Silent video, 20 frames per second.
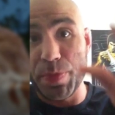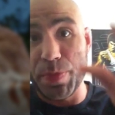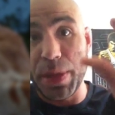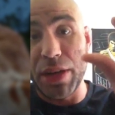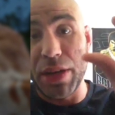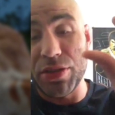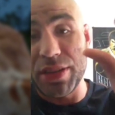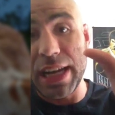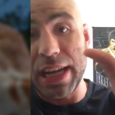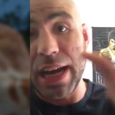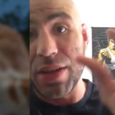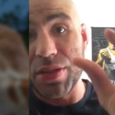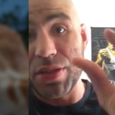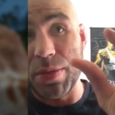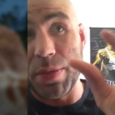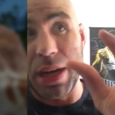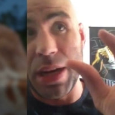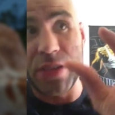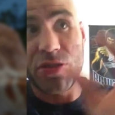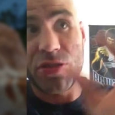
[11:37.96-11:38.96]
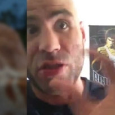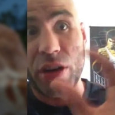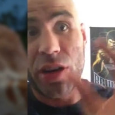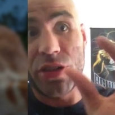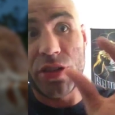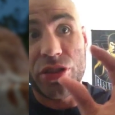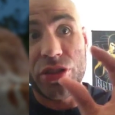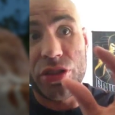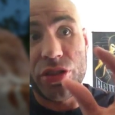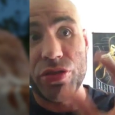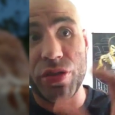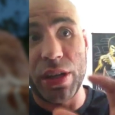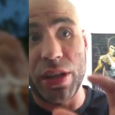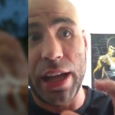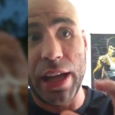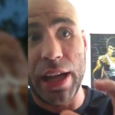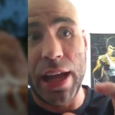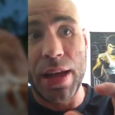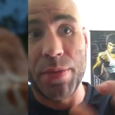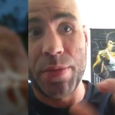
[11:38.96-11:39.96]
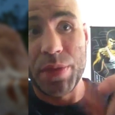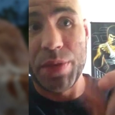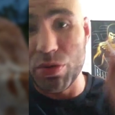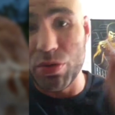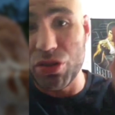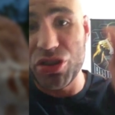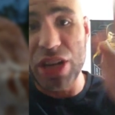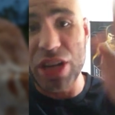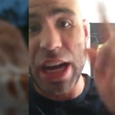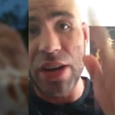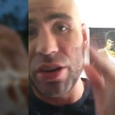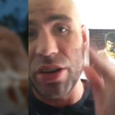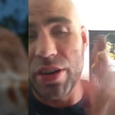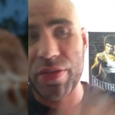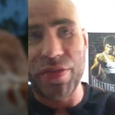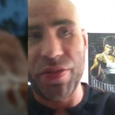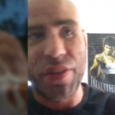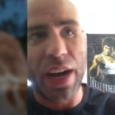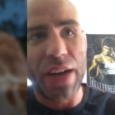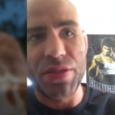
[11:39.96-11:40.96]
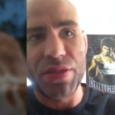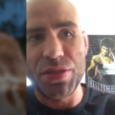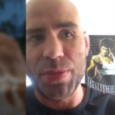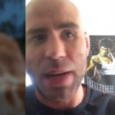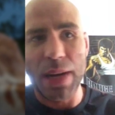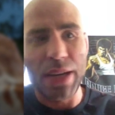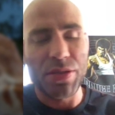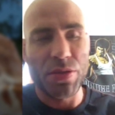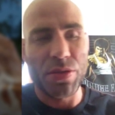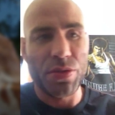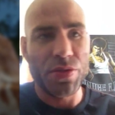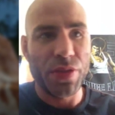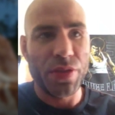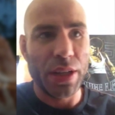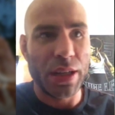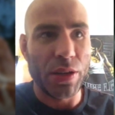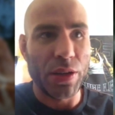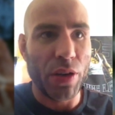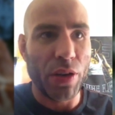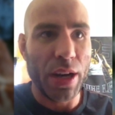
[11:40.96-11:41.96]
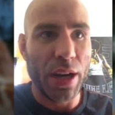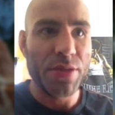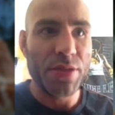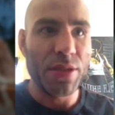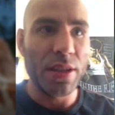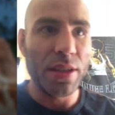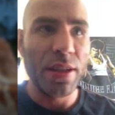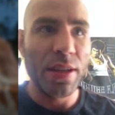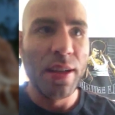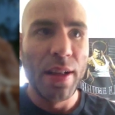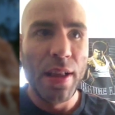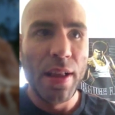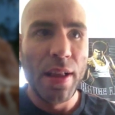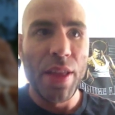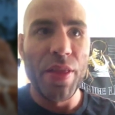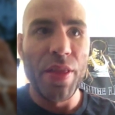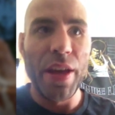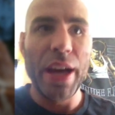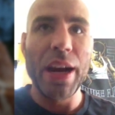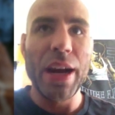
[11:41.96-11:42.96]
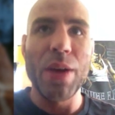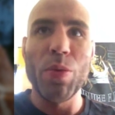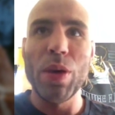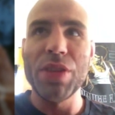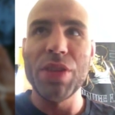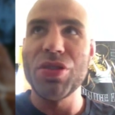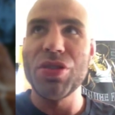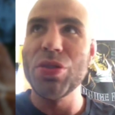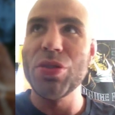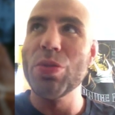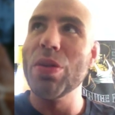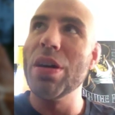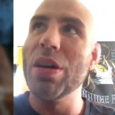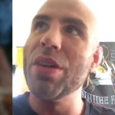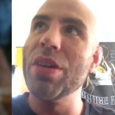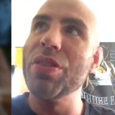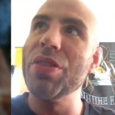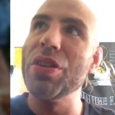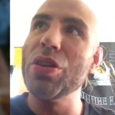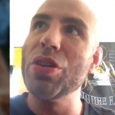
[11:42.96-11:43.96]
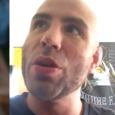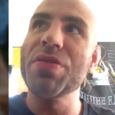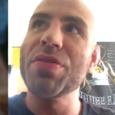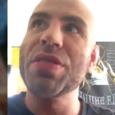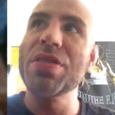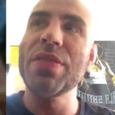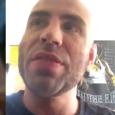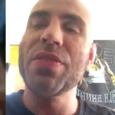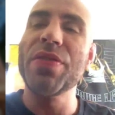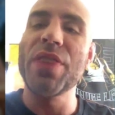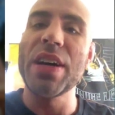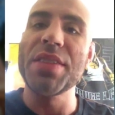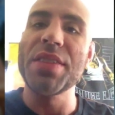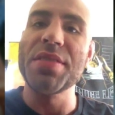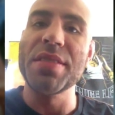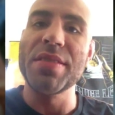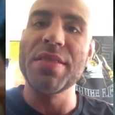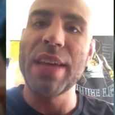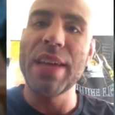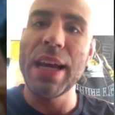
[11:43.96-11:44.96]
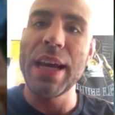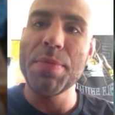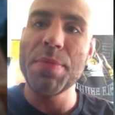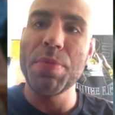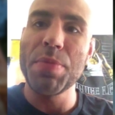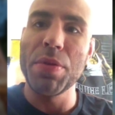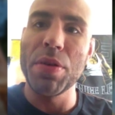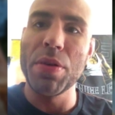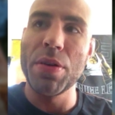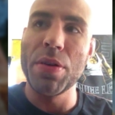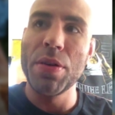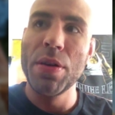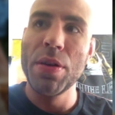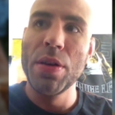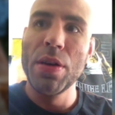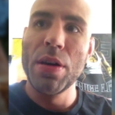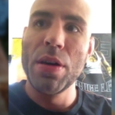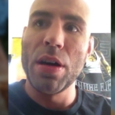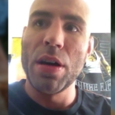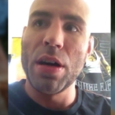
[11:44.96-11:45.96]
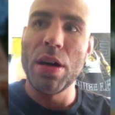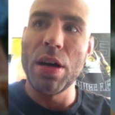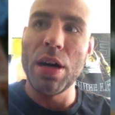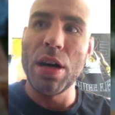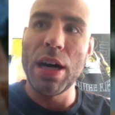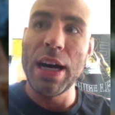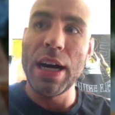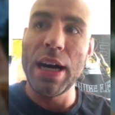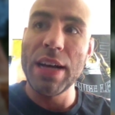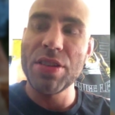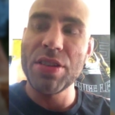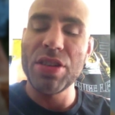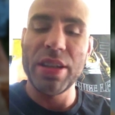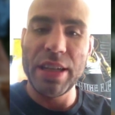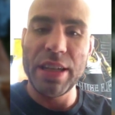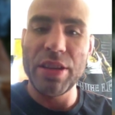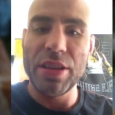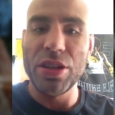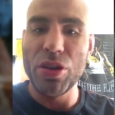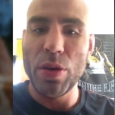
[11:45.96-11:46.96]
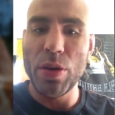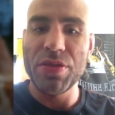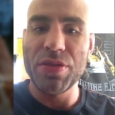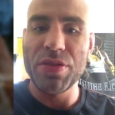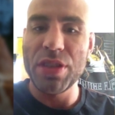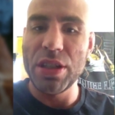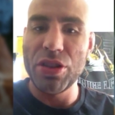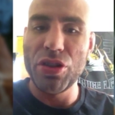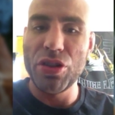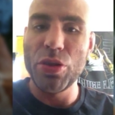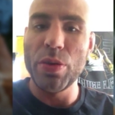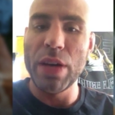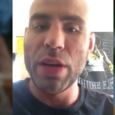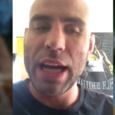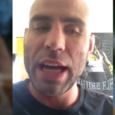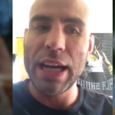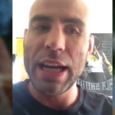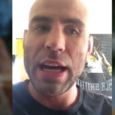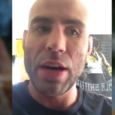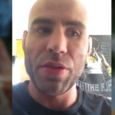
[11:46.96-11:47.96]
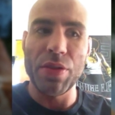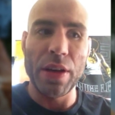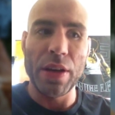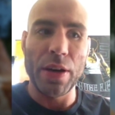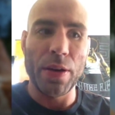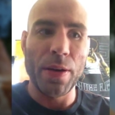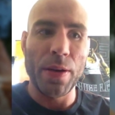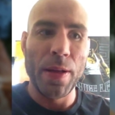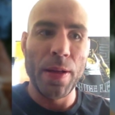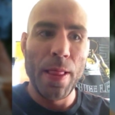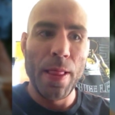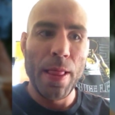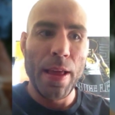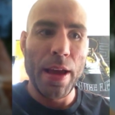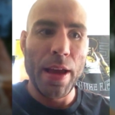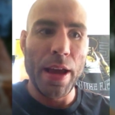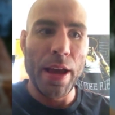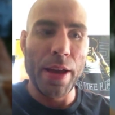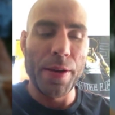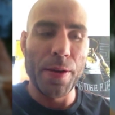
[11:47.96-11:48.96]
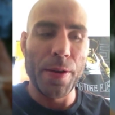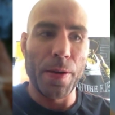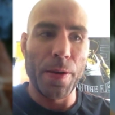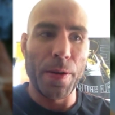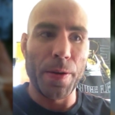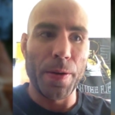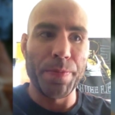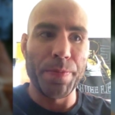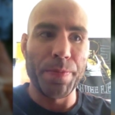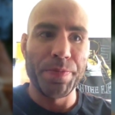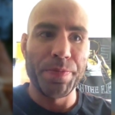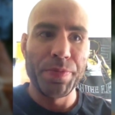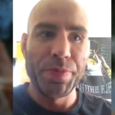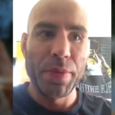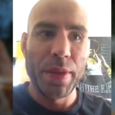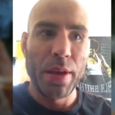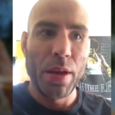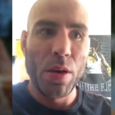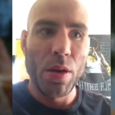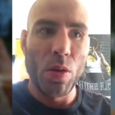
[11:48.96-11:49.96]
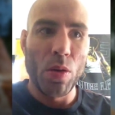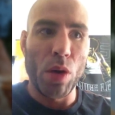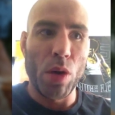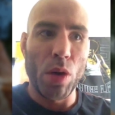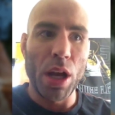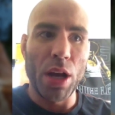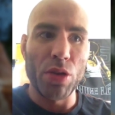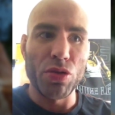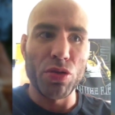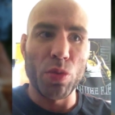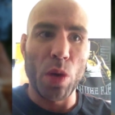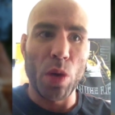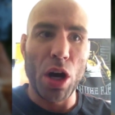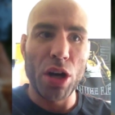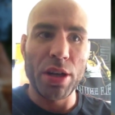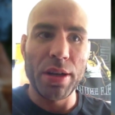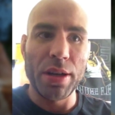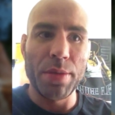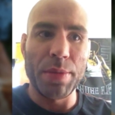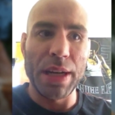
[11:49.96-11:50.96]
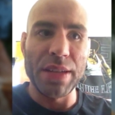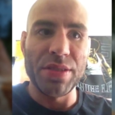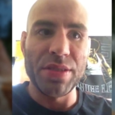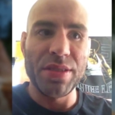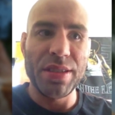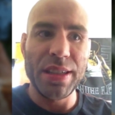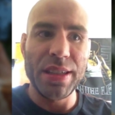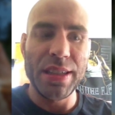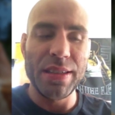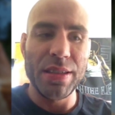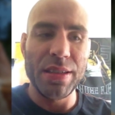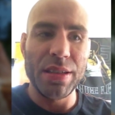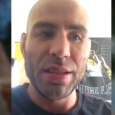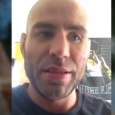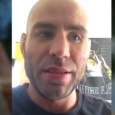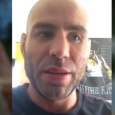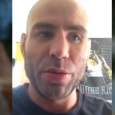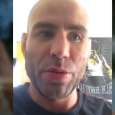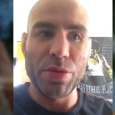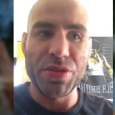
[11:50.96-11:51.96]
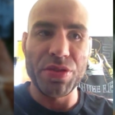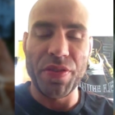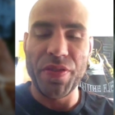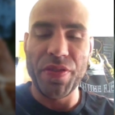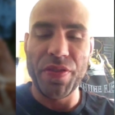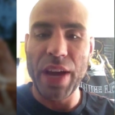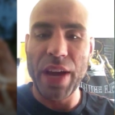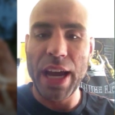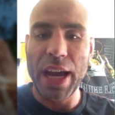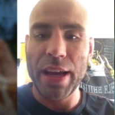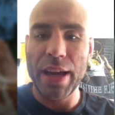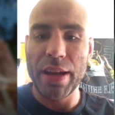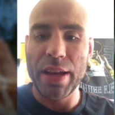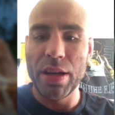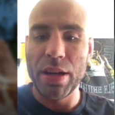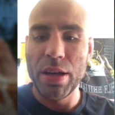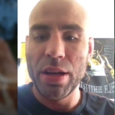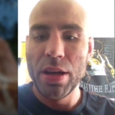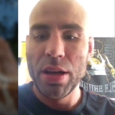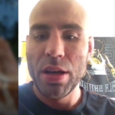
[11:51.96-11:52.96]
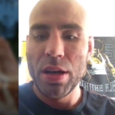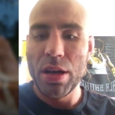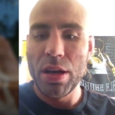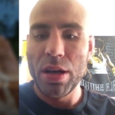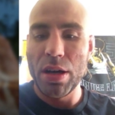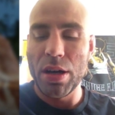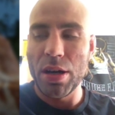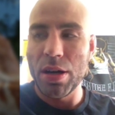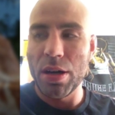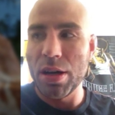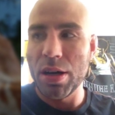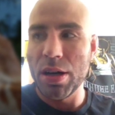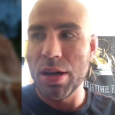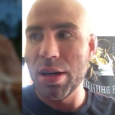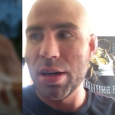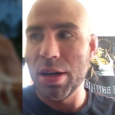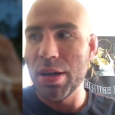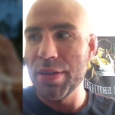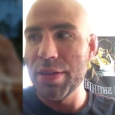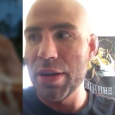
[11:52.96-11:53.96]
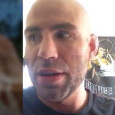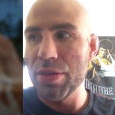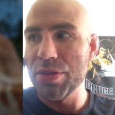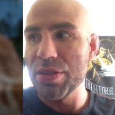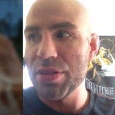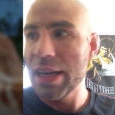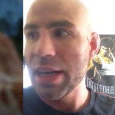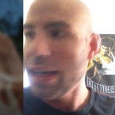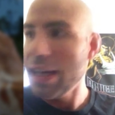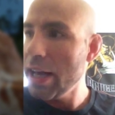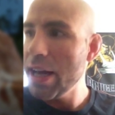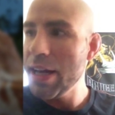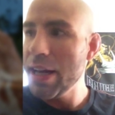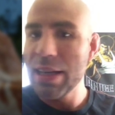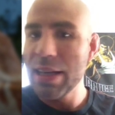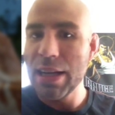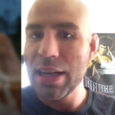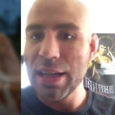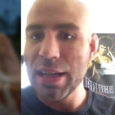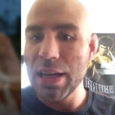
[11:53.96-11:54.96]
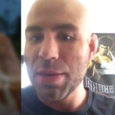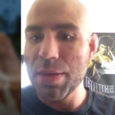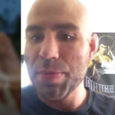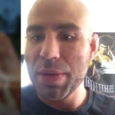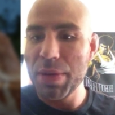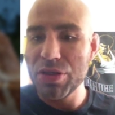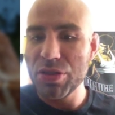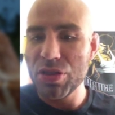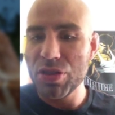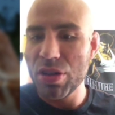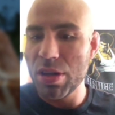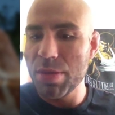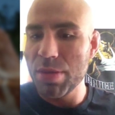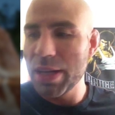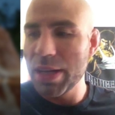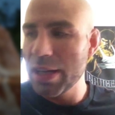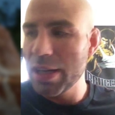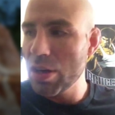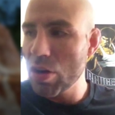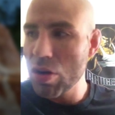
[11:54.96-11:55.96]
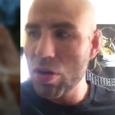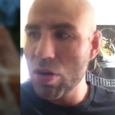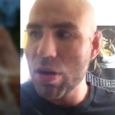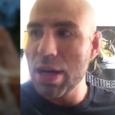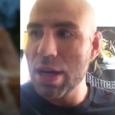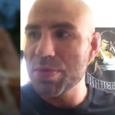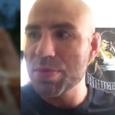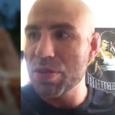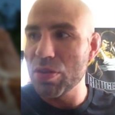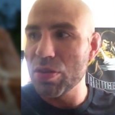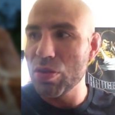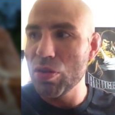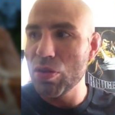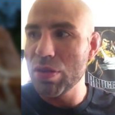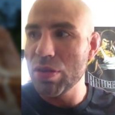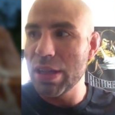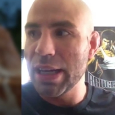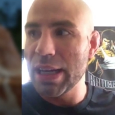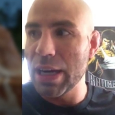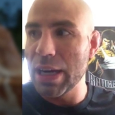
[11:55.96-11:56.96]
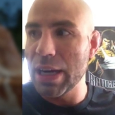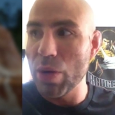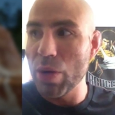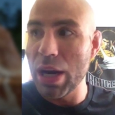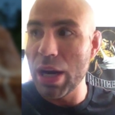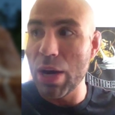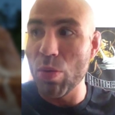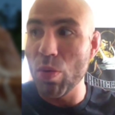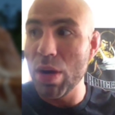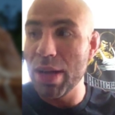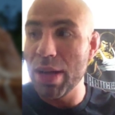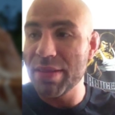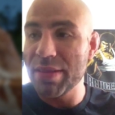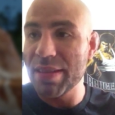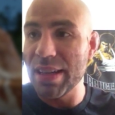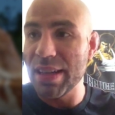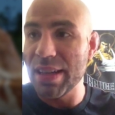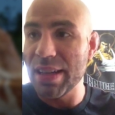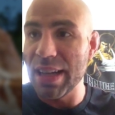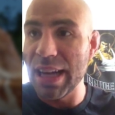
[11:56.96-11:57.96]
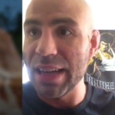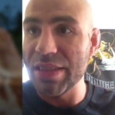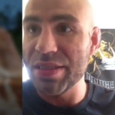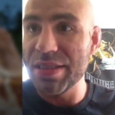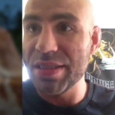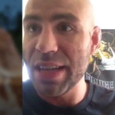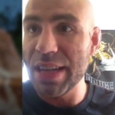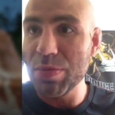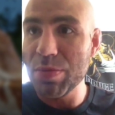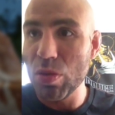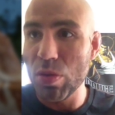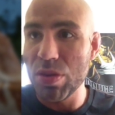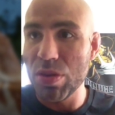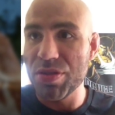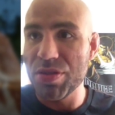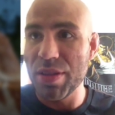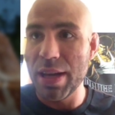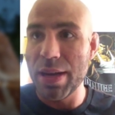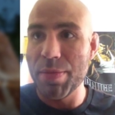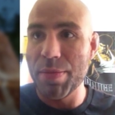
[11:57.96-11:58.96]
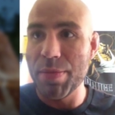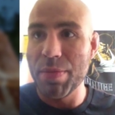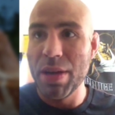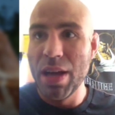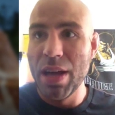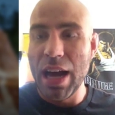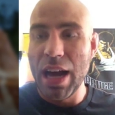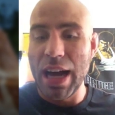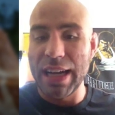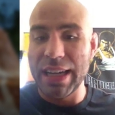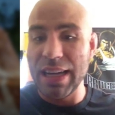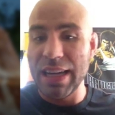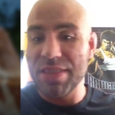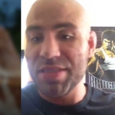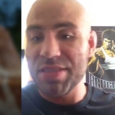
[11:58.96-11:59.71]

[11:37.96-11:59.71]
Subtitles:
spelt out the Monster Energy drink M. It was shattered in 5 spots. It was freaking crazy. Then I went to the UFC fights in Tampa. I actually did the UFC Q&A out there, and while I was walking to my seat, there was a fan that was like, "Hey, can I get a picture?" And I'm like, "Oh, absolutely." And then when I went to like step towards them, I